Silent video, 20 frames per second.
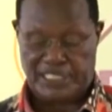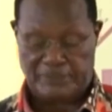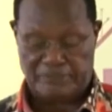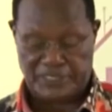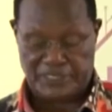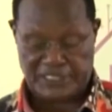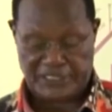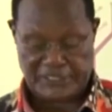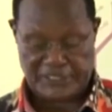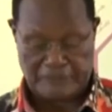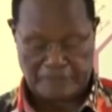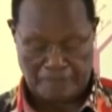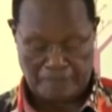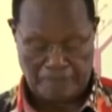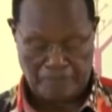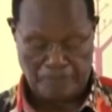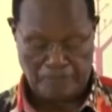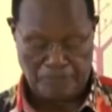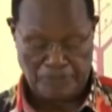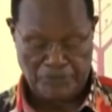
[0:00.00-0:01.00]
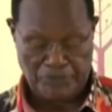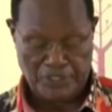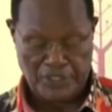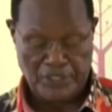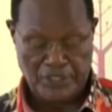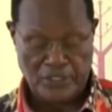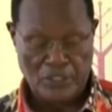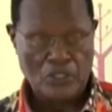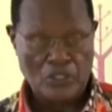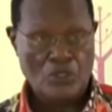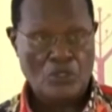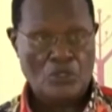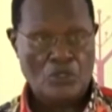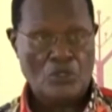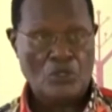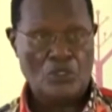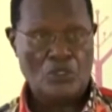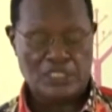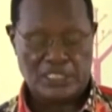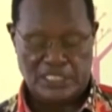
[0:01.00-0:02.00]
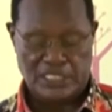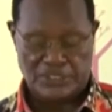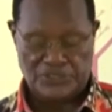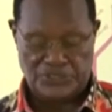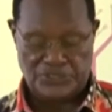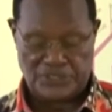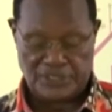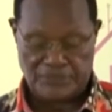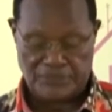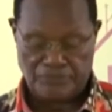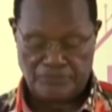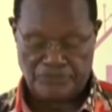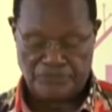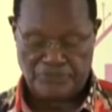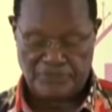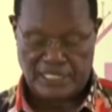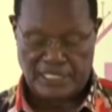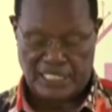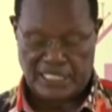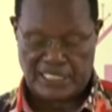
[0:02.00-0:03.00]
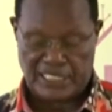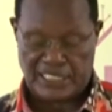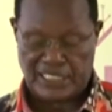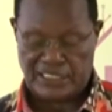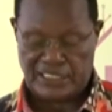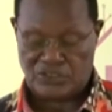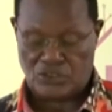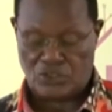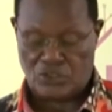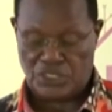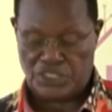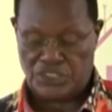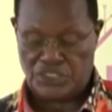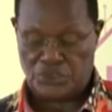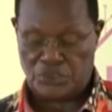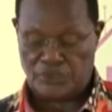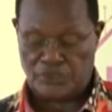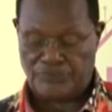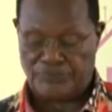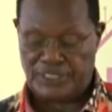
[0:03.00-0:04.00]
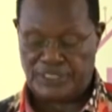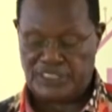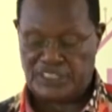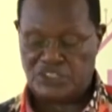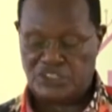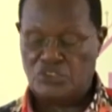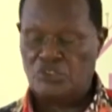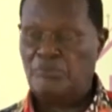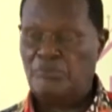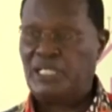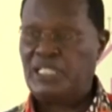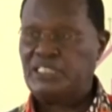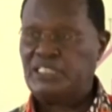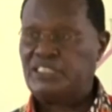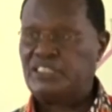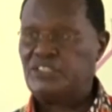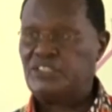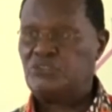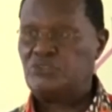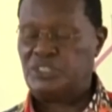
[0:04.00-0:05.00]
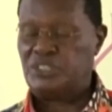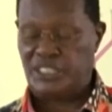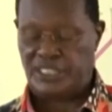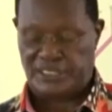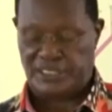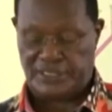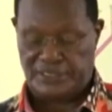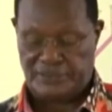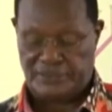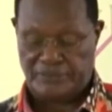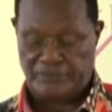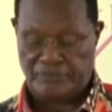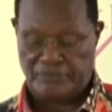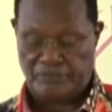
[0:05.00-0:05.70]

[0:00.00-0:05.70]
pandemic. All these are critical issues facing humanity today,